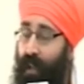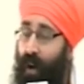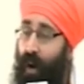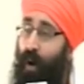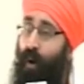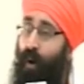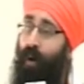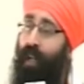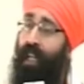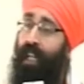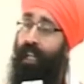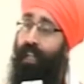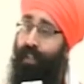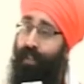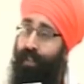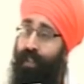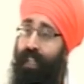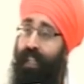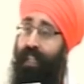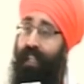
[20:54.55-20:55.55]
The whole
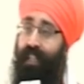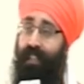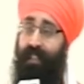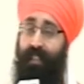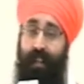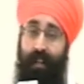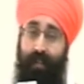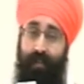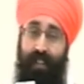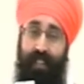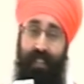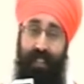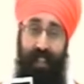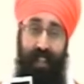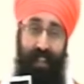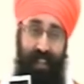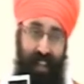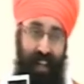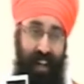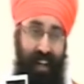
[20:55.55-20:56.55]
history in itself is
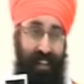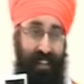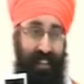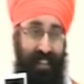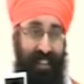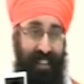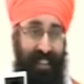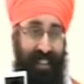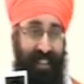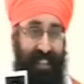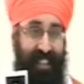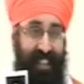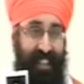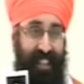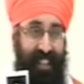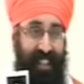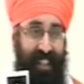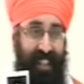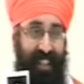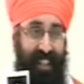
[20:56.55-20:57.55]
an ardas.
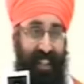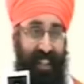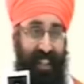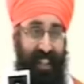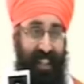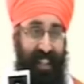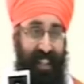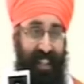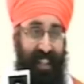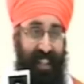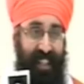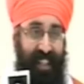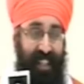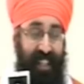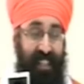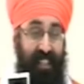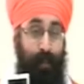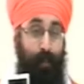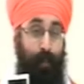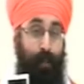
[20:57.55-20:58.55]

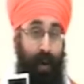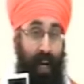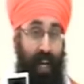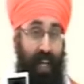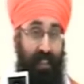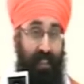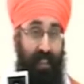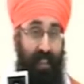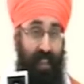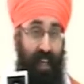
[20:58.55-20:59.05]
It's the praise.